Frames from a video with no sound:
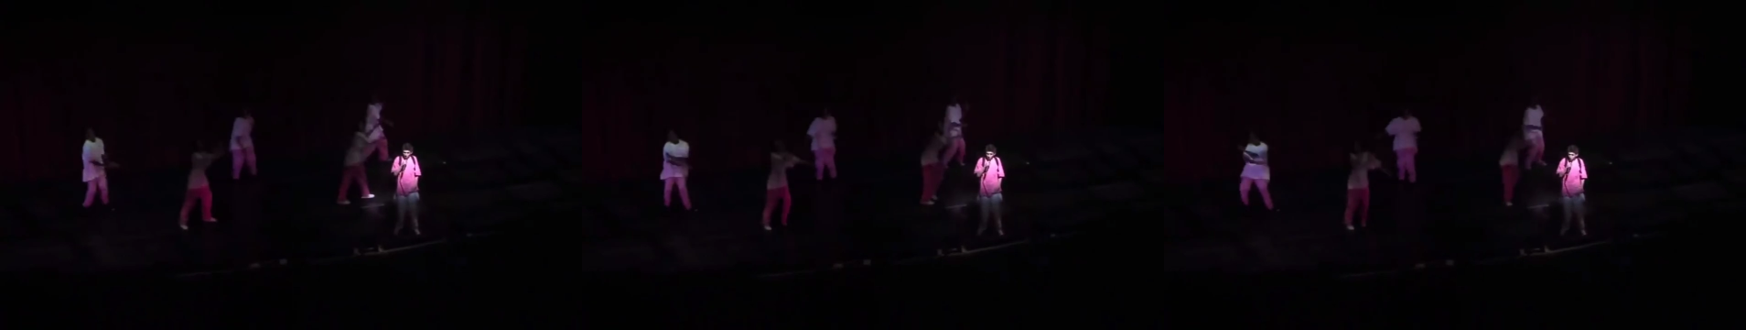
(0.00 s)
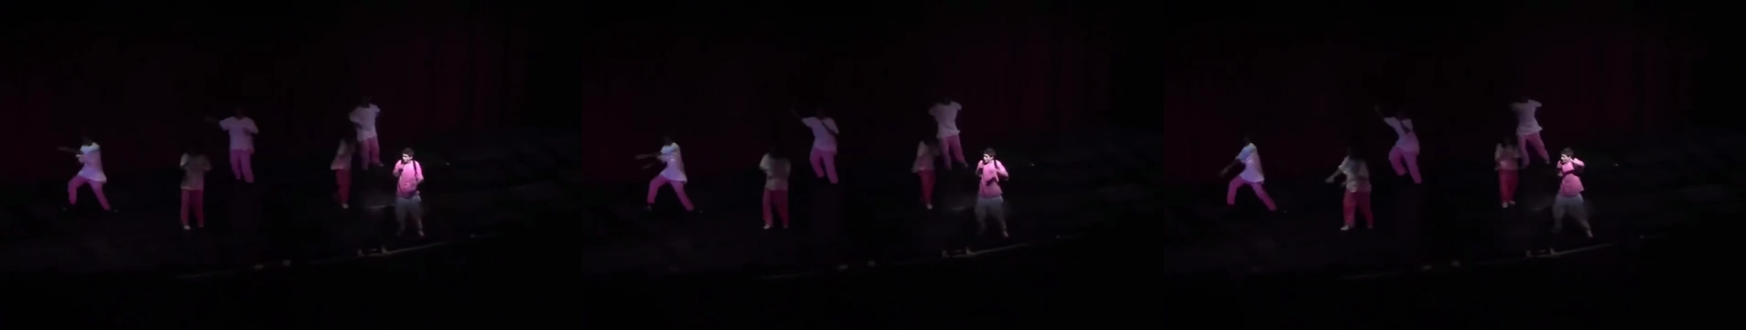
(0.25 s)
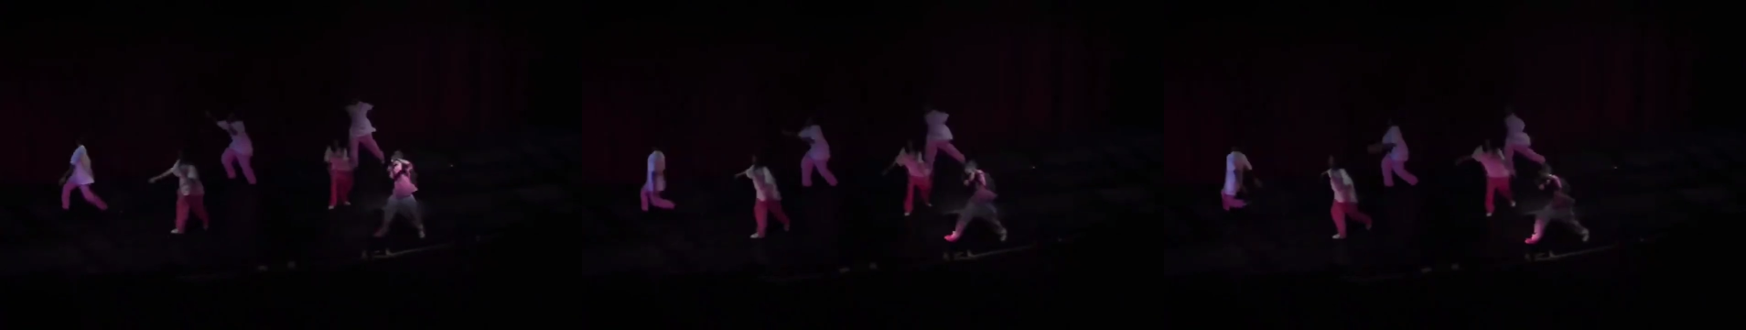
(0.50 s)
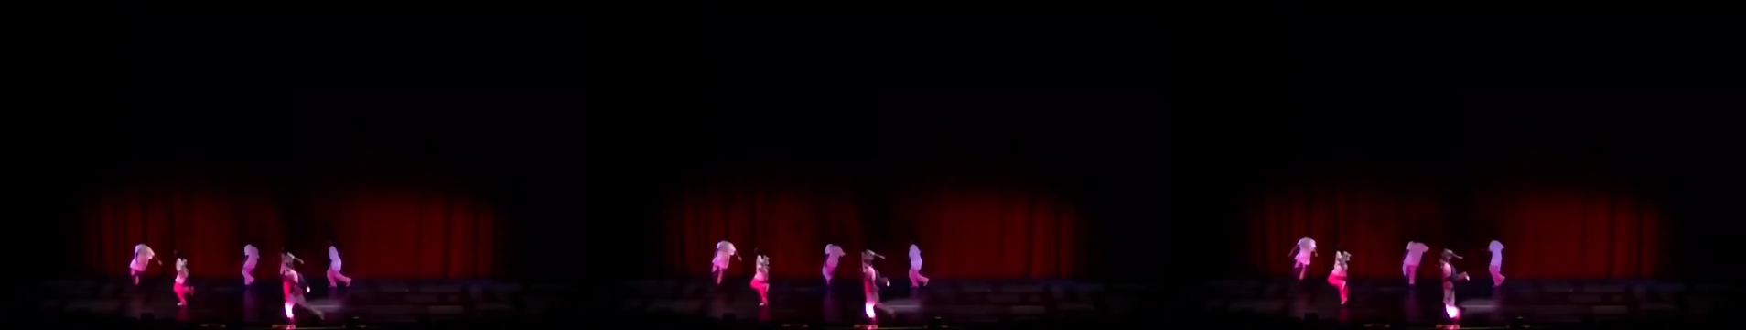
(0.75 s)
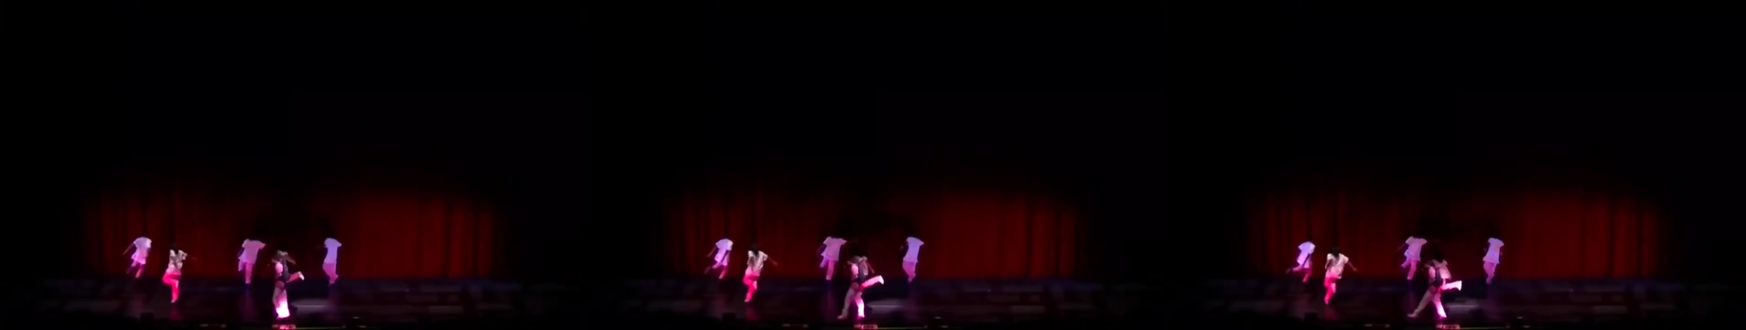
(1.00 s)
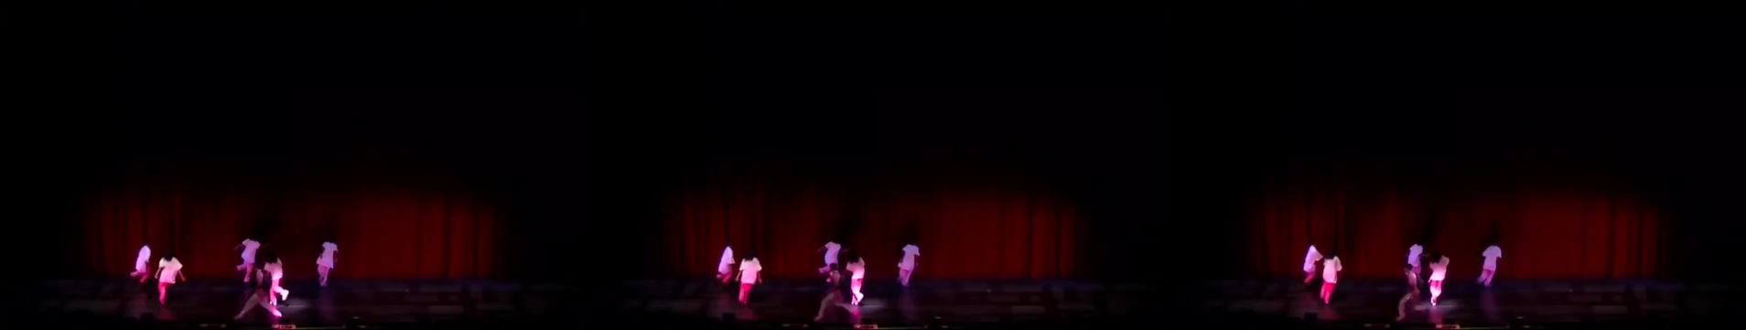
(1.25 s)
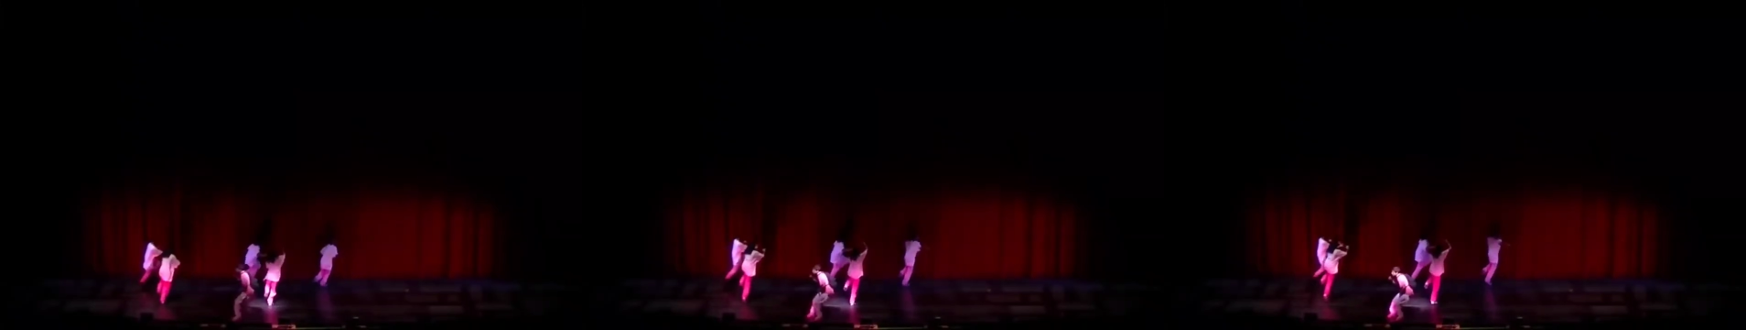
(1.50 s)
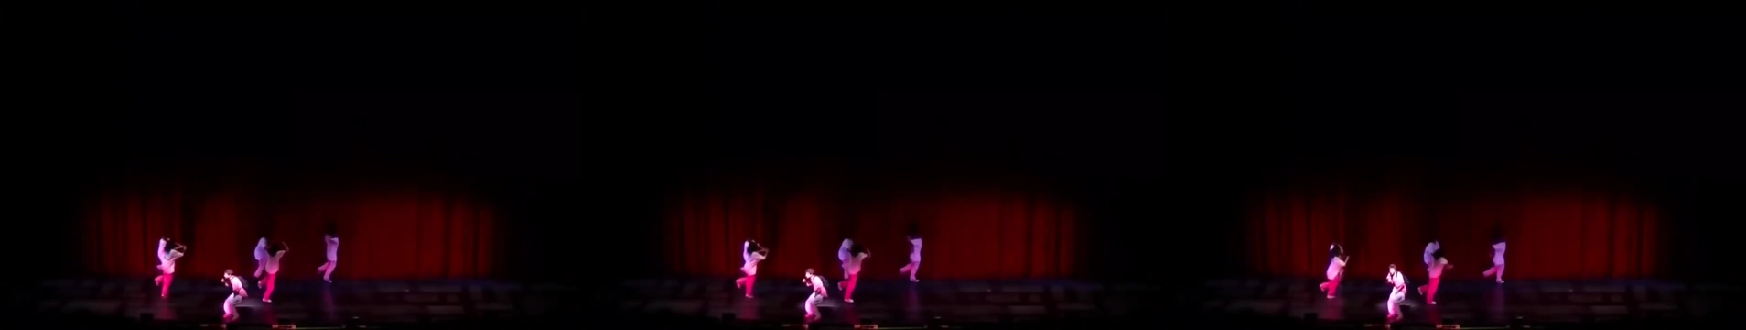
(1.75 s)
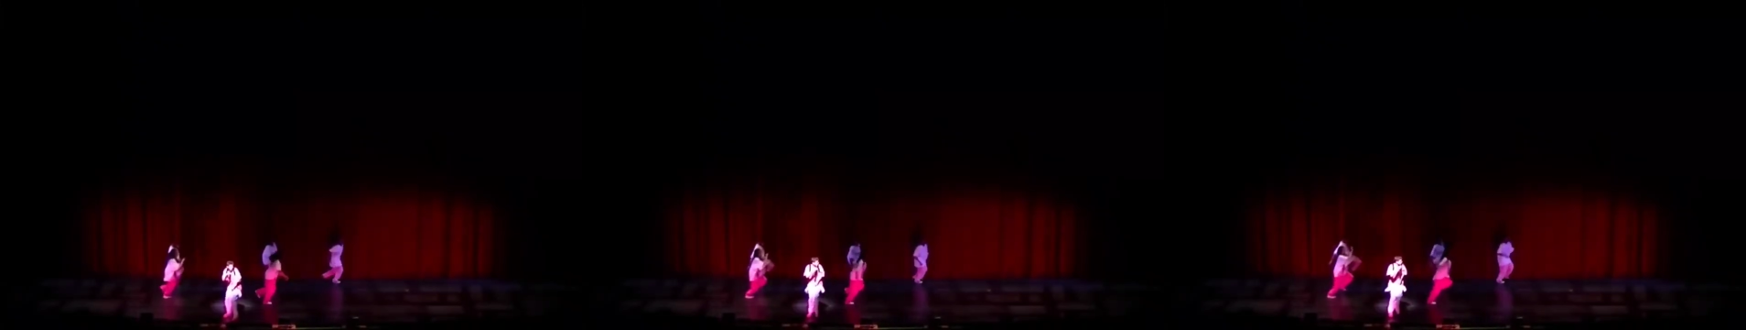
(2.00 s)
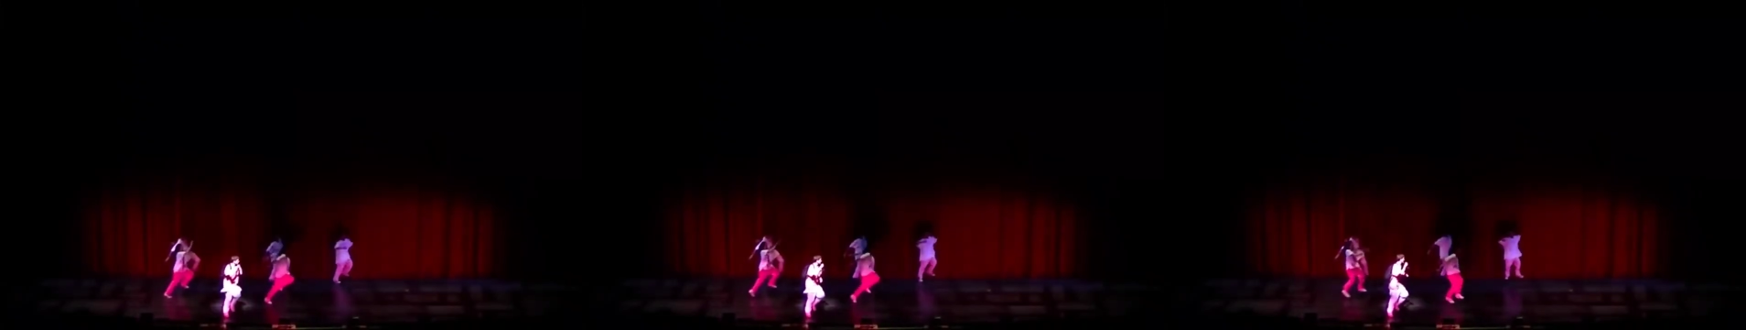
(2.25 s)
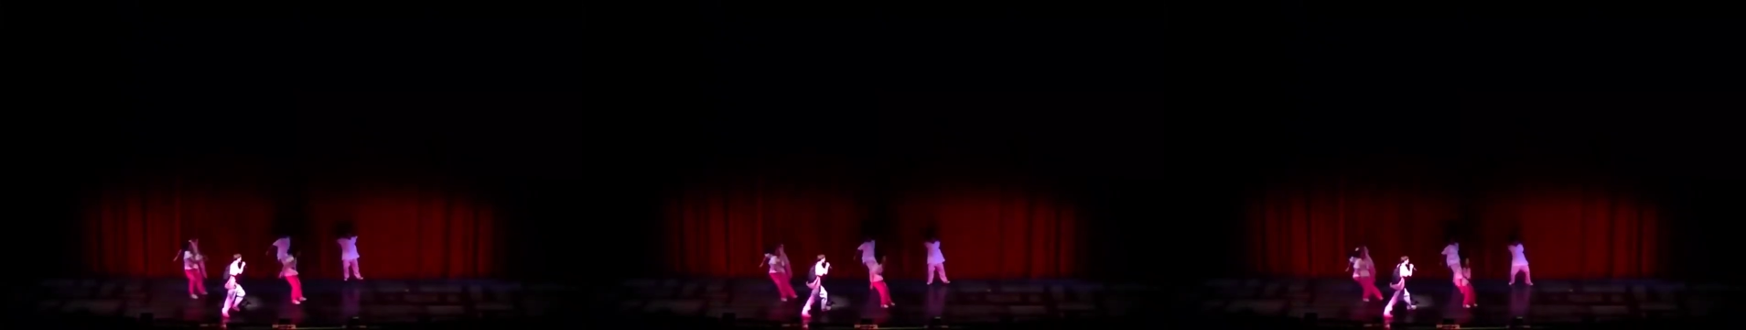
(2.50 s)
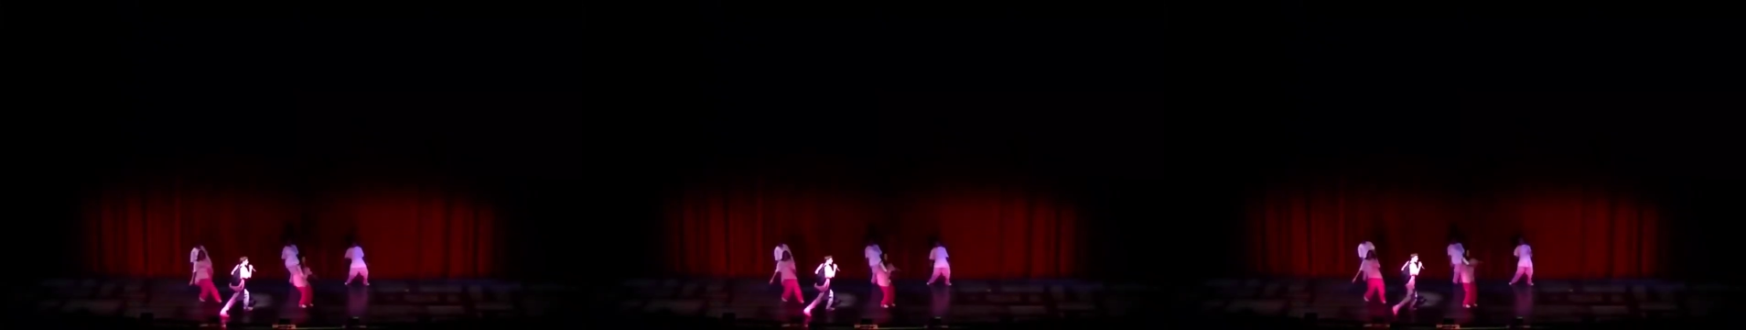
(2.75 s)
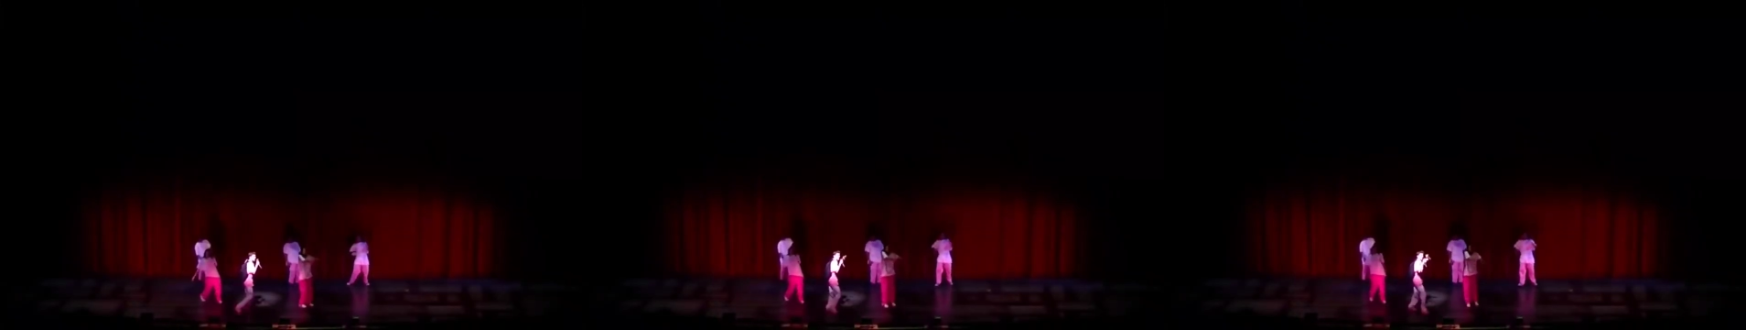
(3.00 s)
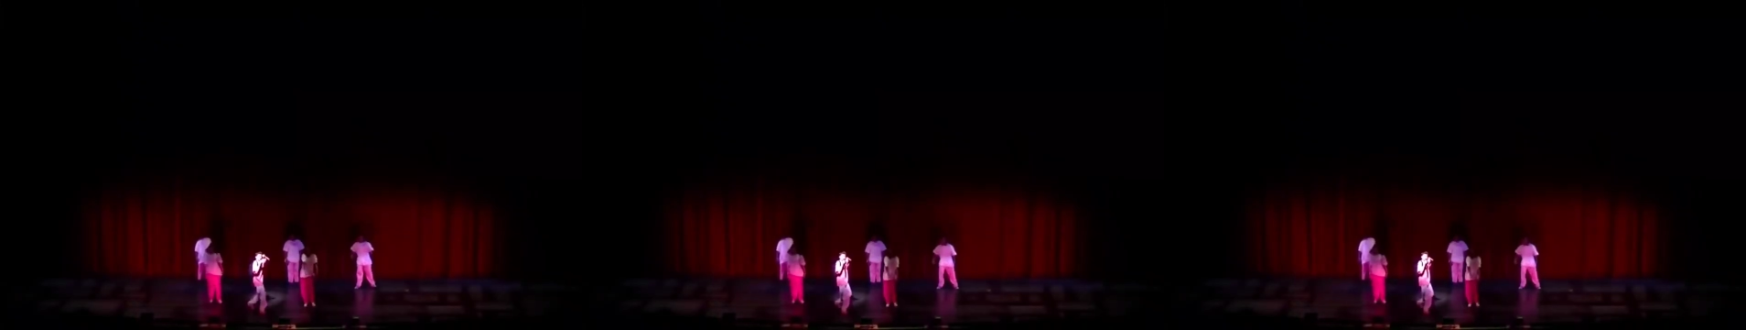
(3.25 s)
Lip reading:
[unreadable: no face in view]